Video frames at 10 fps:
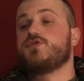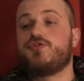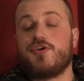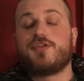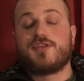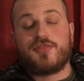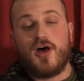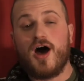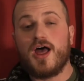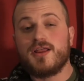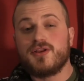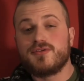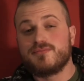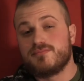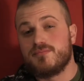Just a thought.
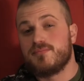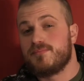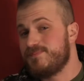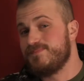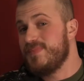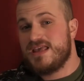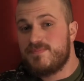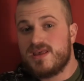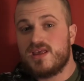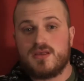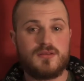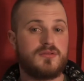Maybe.